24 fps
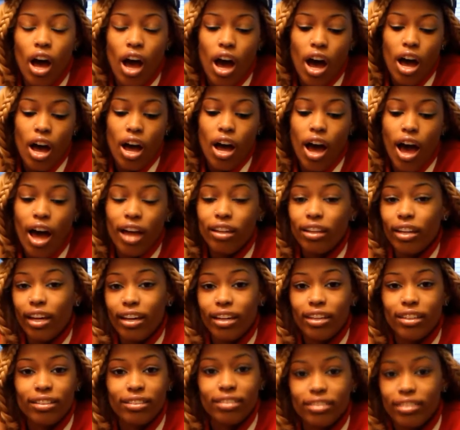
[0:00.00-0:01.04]
I
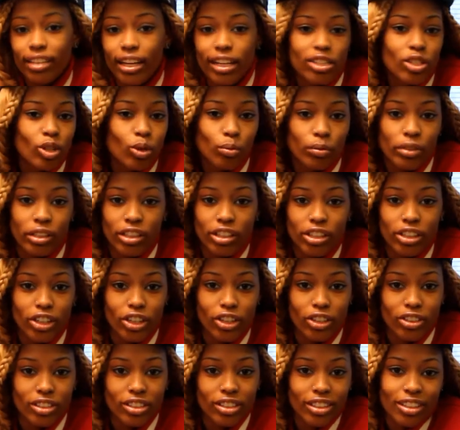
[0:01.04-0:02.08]
like that so many
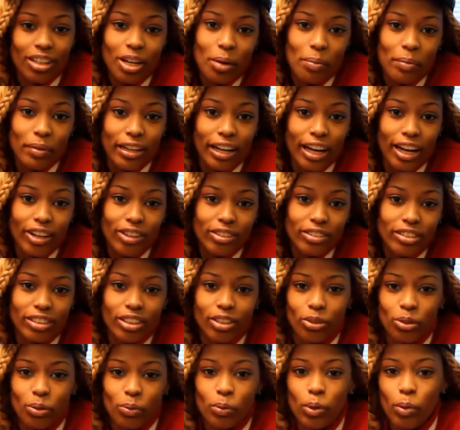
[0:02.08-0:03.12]
girls are coming out, you
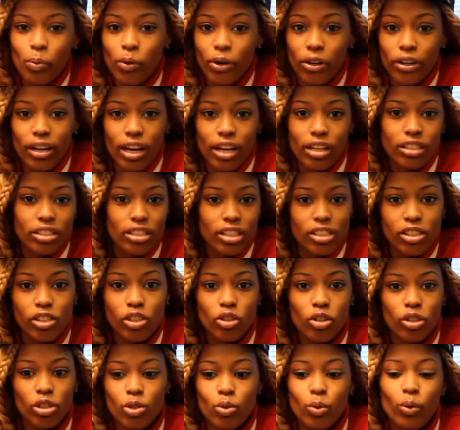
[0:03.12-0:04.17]
know, the woodwork. I could just
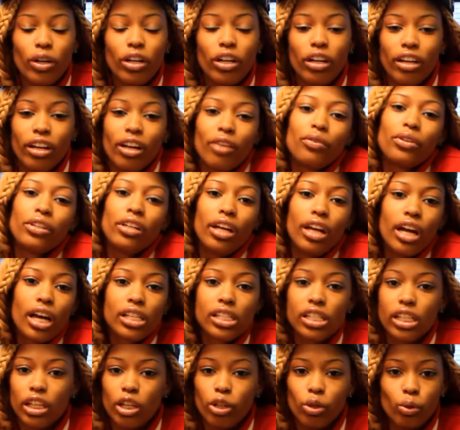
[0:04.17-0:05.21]
look on Twitter and every day I
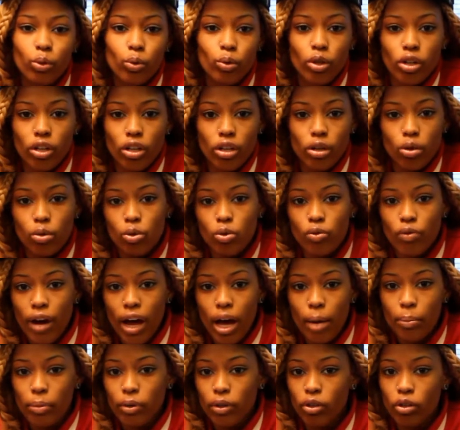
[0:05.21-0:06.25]
see a new girl who's
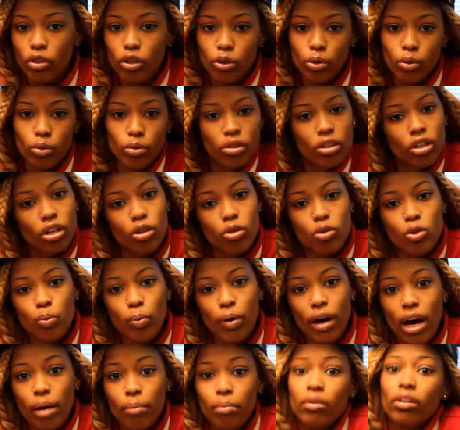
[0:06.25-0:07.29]
rapping or a new girl who's
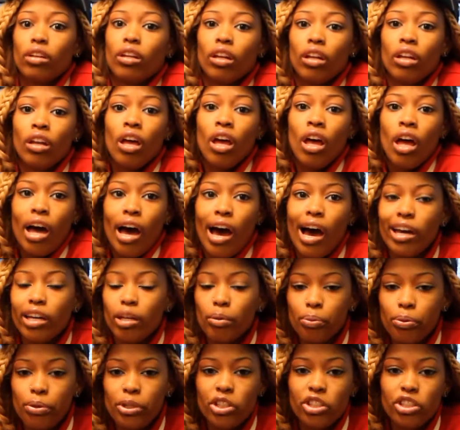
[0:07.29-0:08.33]
popping. And I
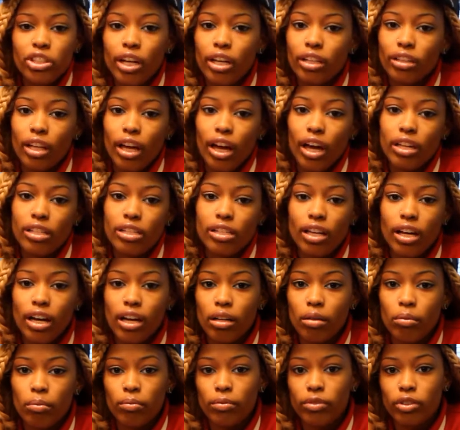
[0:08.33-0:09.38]
appreciate that. It's
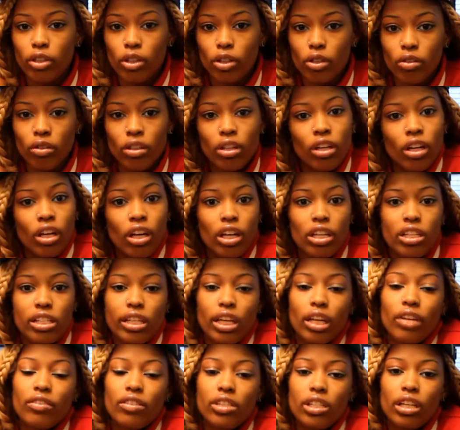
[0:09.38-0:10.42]
kind of, you know,
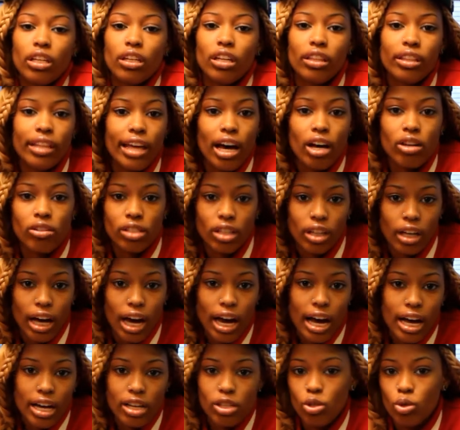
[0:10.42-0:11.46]
instead of seeing 1,000
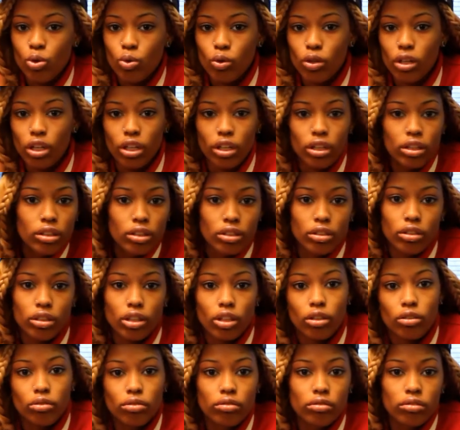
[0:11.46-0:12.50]
guys who are, you
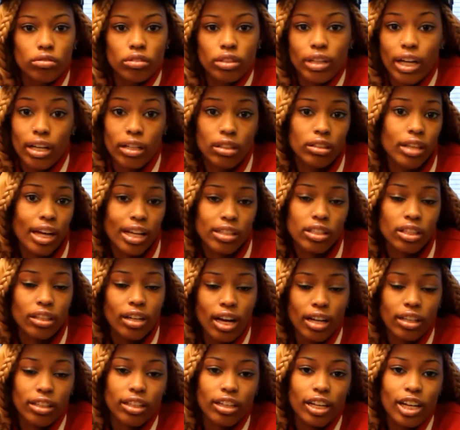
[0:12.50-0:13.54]
know, not to
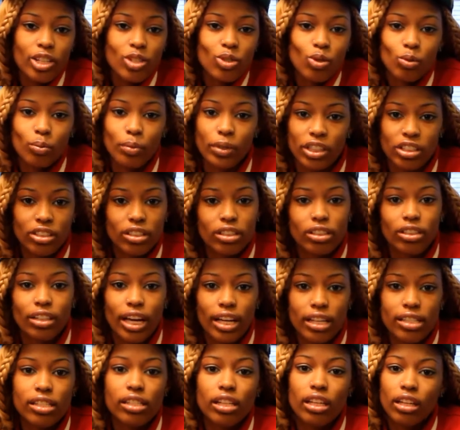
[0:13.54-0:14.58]
knock their hustle, but it's just
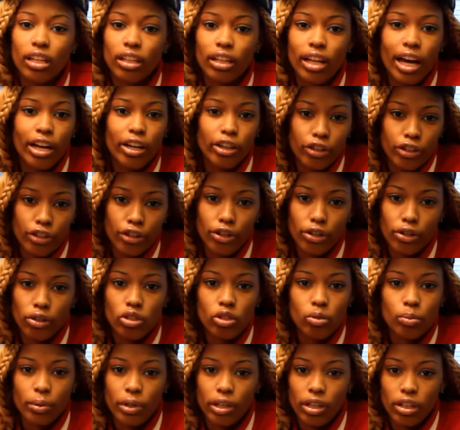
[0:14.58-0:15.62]
nice seeing a lot of
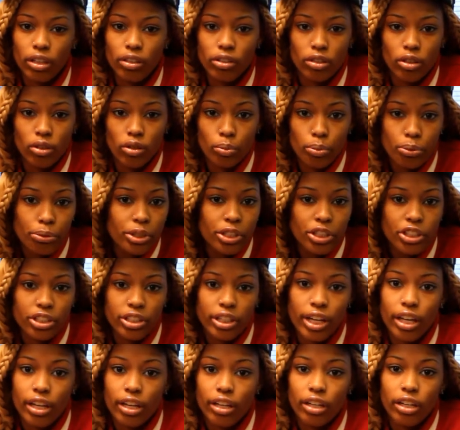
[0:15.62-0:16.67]
girls being, you know,
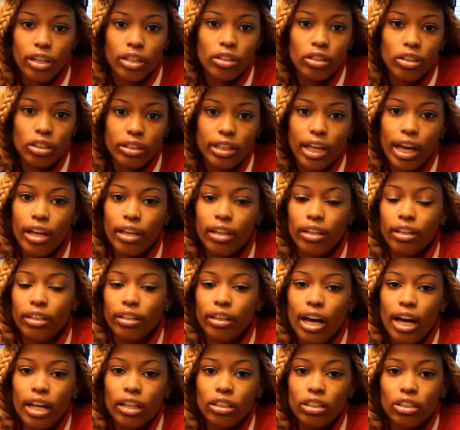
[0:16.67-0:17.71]
appreciated and looked at and
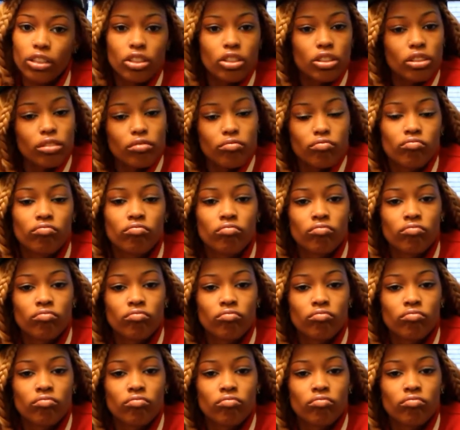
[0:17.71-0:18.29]
acknowledged.